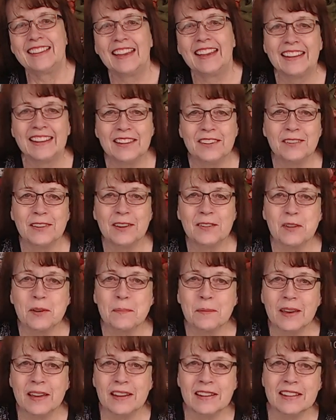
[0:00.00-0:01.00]
Hello,
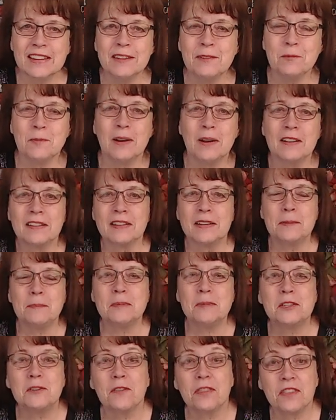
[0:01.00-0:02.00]
everybody. Welcome
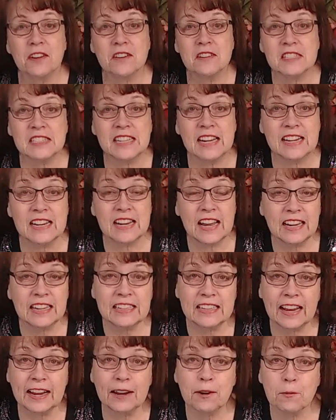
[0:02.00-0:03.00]
to Thursday
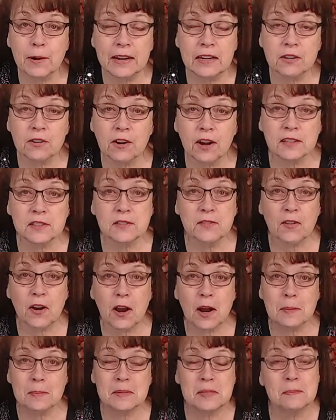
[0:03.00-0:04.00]
night at Raincross
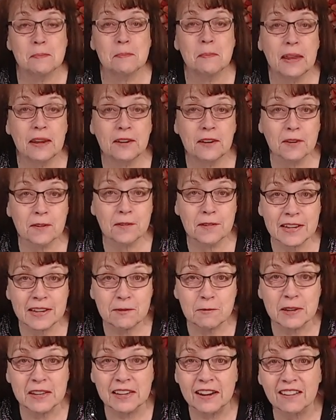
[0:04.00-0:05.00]
Farms Makery.
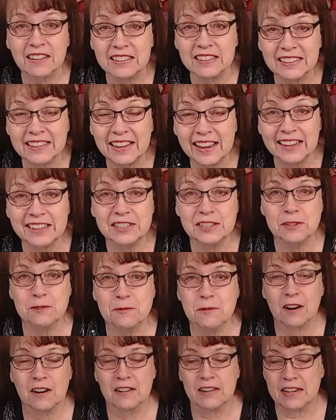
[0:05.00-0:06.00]
We are glad
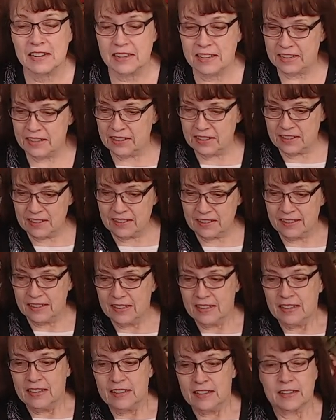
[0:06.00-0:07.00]
you are here.
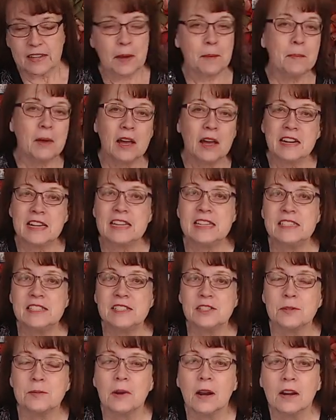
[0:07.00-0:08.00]
Come on
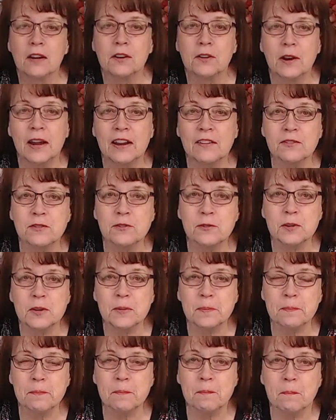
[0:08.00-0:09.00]
into our craft room.